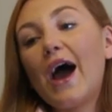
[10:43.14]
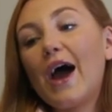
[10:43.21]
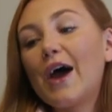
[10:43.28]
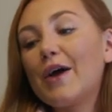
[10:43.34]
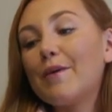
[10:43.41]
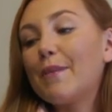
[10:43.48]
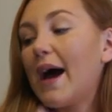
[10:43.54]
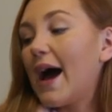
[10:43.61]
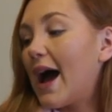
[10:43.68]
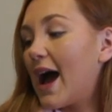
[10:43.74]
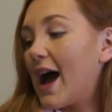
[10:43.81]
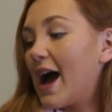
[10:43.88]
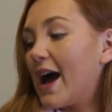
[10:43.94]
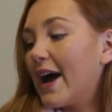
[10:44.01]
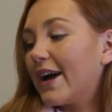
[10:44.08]
Um,
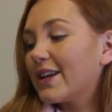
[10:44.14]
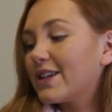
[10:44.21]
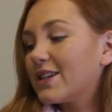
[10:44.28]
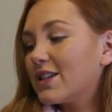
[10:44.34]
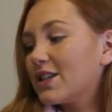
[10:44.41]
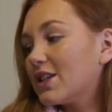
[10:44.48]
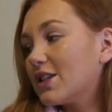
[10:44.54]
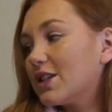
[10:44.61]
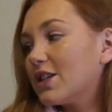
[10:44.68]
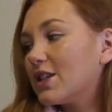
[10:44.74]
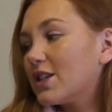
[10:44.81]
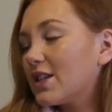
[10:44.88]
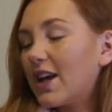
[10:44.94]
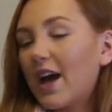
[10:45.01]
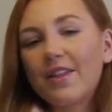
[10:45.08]

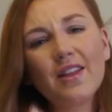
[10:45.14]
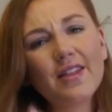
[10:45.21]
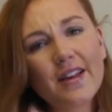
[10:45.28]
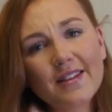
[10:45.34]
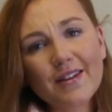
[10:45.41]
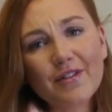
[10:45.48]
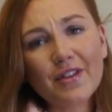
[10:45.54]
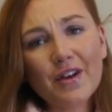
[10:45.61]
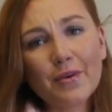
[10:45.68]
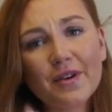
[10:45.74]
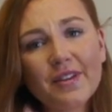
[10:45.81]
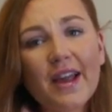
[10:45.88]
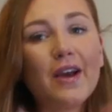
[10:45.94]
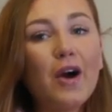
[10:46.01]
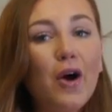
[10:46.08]
and I think that's something I
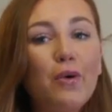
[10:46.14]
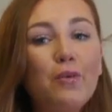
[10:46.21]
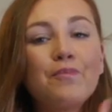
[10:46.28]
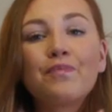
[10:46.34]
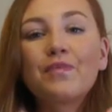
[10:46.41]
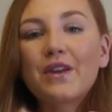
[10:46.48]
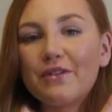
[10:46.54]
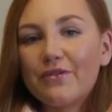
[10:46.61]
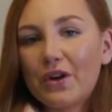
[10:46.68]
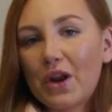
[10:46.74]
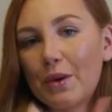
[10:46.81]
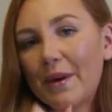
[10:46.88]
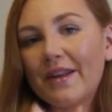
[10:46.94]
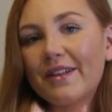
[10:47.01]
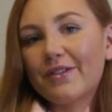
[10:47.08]
want to say. Oh,
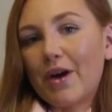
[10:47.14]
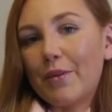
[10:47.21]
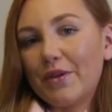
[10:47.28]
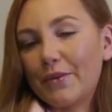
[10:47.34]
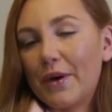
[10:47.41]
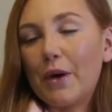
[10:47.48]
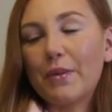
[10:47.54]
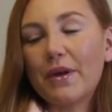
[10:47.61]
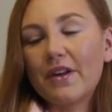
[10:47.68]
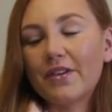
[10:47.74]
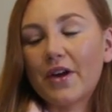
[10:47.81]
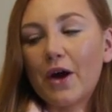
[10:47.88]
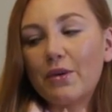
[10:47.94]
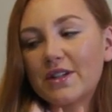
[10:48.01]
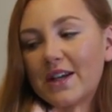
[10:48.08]
follow my Instagram as well because
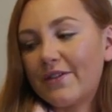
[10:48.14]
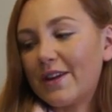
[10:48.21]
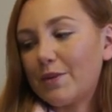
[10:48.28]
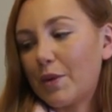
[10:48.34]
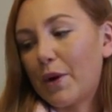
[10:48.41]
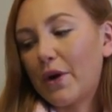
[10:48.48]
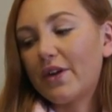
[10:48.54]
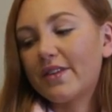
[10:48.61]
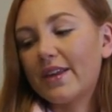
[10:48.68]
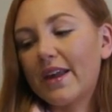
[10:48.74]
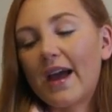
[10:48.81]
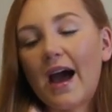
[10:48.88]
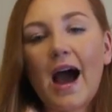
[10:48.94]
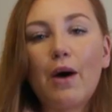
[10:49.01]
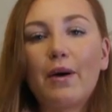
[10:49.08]
I will definitely be
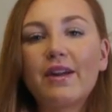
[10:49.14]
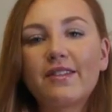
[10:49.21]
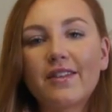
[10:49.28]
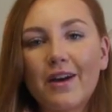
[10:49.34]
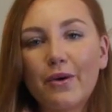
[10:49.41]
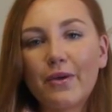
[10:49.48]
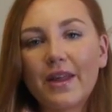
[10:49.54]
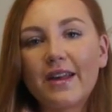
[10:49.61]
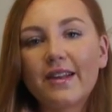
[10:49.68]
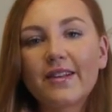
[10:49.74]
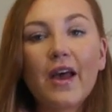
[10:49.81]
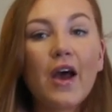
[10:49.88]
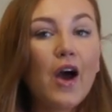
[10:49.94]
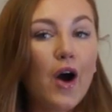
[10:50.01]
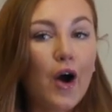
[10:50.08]
posting how I style
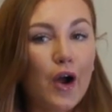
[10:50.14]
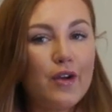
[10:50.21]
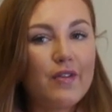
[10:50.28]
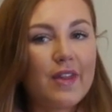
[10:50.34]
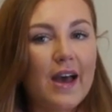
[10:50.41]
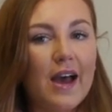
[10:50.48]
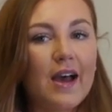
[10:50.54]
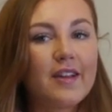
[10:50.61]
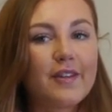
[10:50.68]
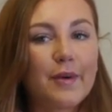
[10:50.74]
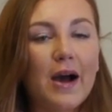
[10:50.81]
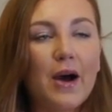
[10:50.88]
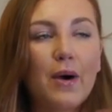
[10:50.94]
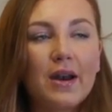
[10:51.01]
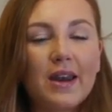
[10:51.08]
these over there as
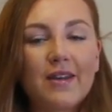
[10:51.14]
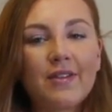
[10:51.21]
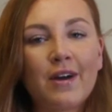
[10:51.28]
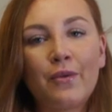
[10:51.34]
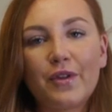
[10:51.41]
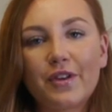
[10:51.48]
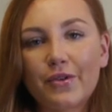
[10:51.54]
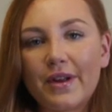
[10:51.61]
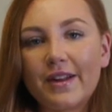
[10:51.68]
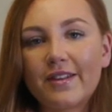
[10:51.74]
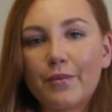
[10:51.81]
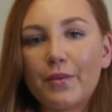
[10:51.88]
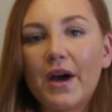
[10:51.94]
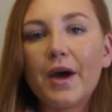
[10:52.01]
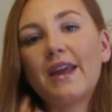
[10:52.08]
well. I'll leave that on the screen
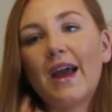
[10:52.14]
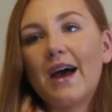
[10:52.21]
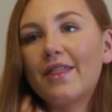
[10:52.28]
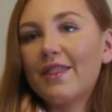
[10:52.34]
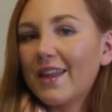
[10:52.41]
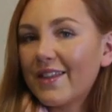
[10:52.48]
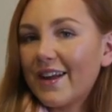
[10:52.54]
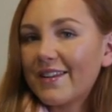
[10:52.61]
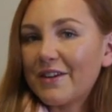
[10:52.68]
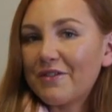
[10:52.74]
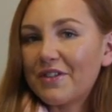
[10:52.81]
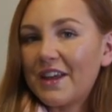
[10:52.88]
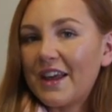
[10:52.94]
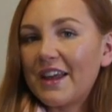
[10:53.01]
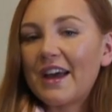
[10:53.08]
somewhere. Yeah, I think that's
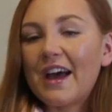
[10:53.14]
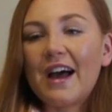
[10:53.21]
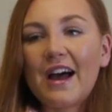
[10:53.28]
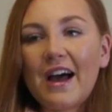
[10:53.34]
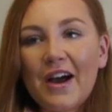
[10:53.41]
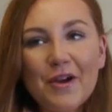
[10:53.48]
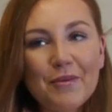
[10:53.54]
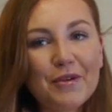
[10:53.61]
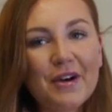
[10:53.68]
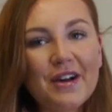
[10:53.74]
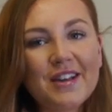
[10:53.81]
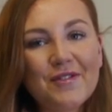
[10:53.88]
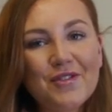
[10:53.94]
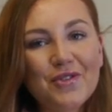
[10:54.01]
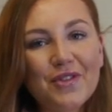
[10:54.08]
everything. I hope you
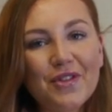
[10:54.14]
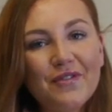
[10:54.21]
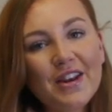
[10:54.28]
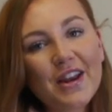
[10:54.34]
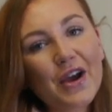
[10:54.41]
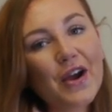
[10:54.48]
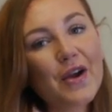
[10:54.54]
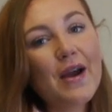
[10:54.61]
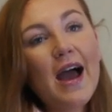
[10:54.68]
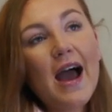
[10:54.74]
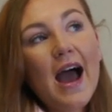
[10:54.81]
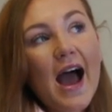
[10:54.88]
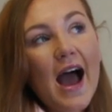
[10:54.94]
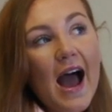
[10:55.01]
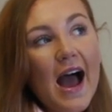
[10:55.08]
guys have enjoyed the video and
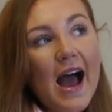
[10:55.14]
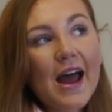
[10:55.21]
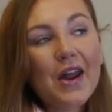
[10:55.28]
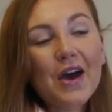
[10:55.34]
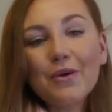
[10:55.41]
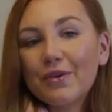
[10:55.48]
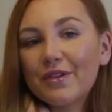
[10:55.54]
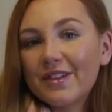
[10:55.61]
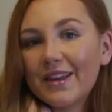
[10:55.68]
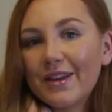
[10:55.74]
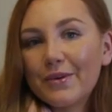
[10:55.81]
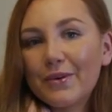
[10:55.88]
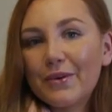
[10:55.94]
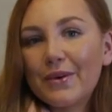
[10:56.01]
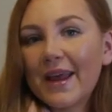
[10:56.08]
I will
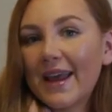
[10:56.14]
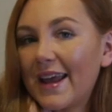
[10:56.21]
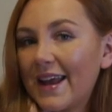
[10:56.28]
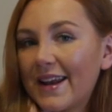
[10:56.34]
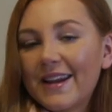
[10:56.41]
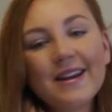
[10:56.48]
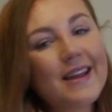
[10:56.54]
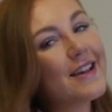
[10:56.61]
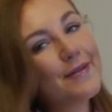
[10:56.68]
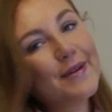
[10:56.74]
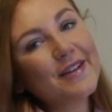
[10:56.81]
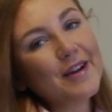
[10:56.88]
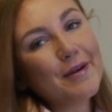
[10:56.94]
see you all in next week's